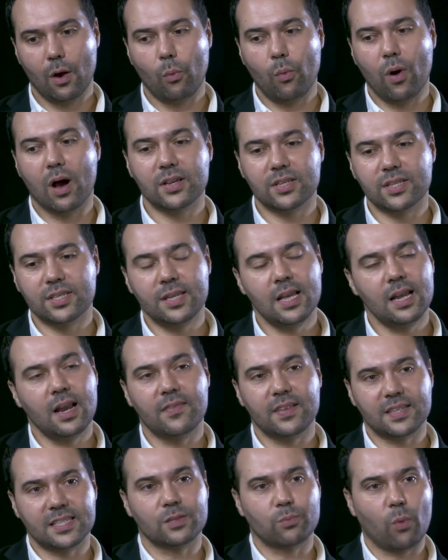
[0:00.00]
Worse still,
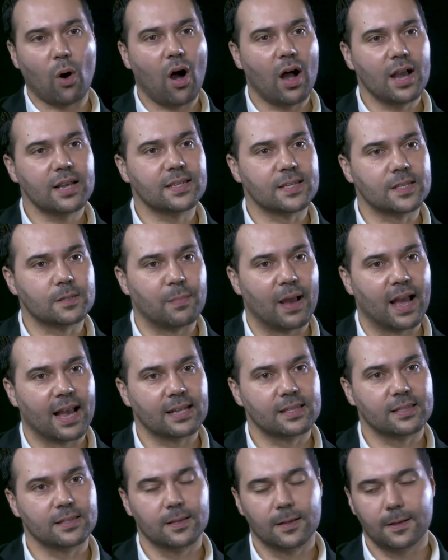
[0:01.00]
and this is what I
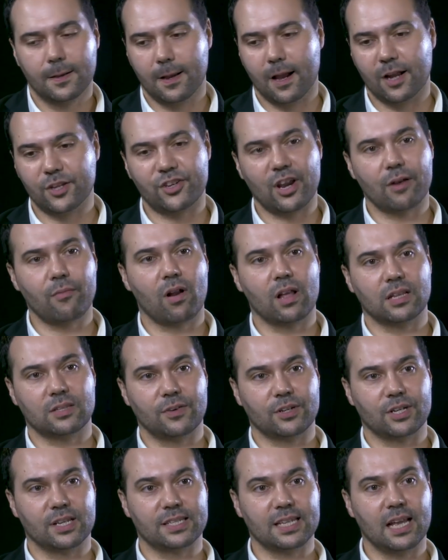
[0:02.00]
suspect, a general
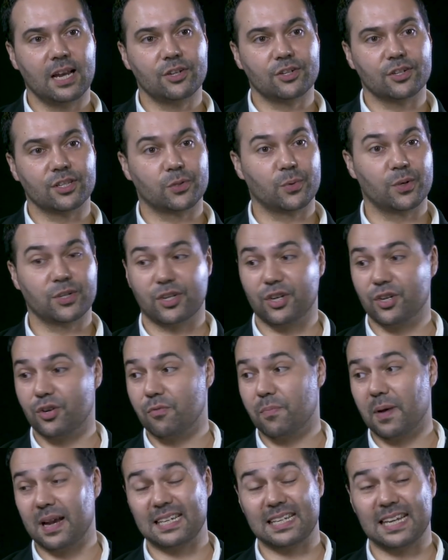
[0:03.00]
artificial intelligence, which can
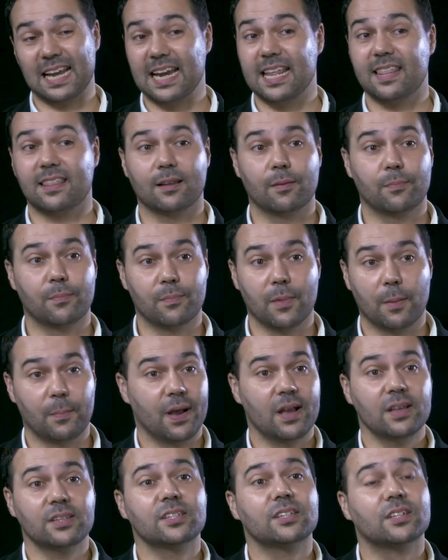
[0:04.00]
do basically anything a
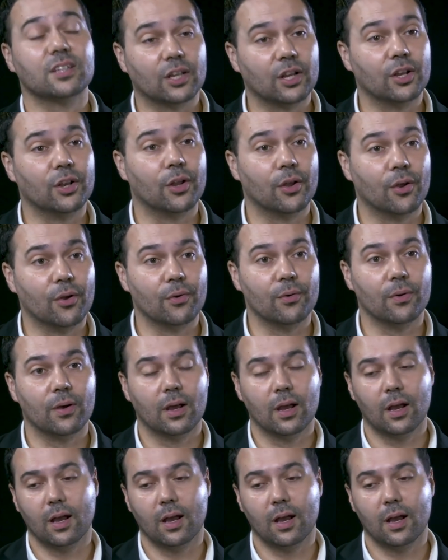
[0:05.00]
person can do,